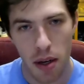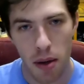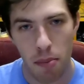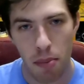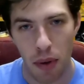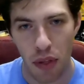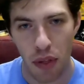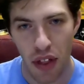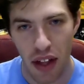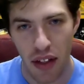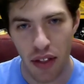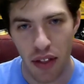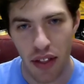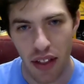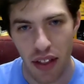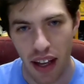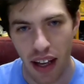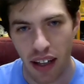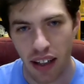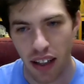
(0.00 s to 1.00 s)
But then
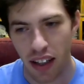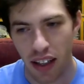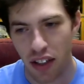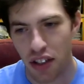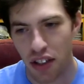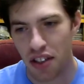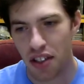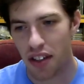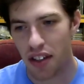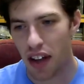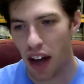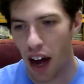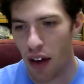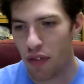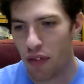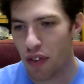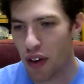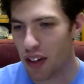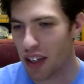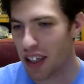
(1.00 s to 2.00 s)
I
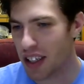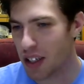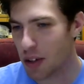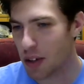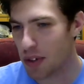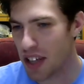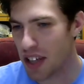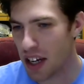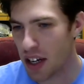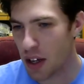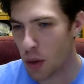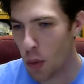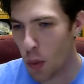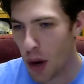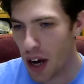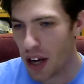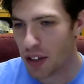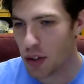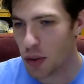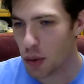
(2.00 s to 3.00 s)
felt like it was getting
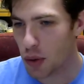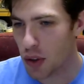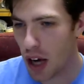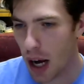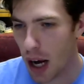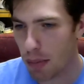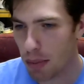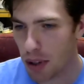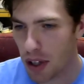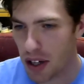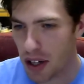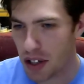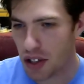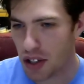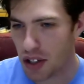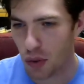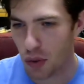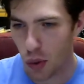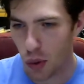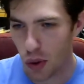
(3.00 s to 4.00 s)
way too complex
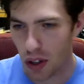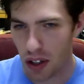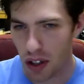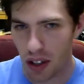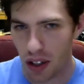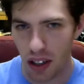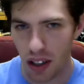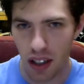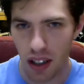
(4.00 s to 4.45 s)
for.